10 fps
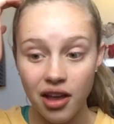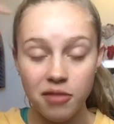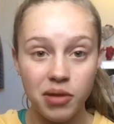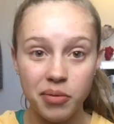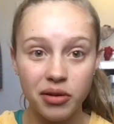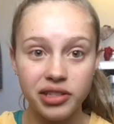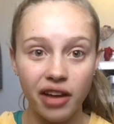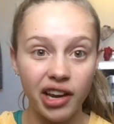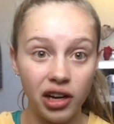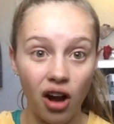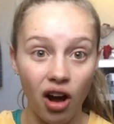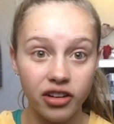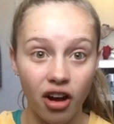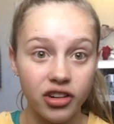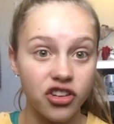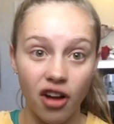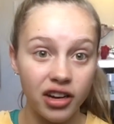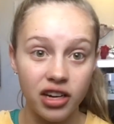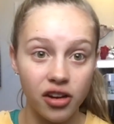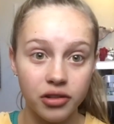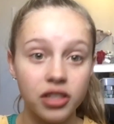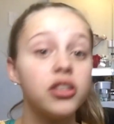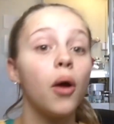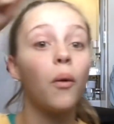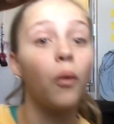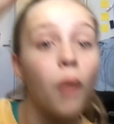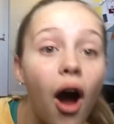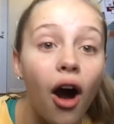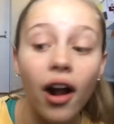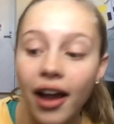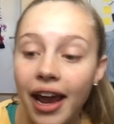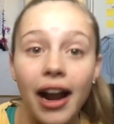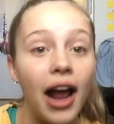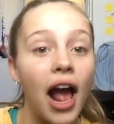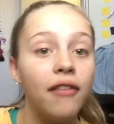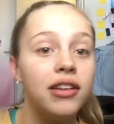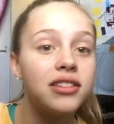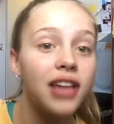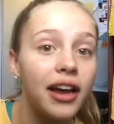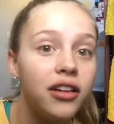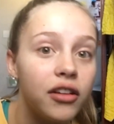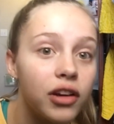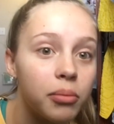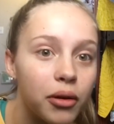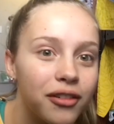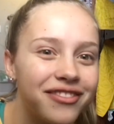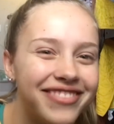People who say like eat hot dogs, you're not in ketosis, wrong. And I have this scientific proof.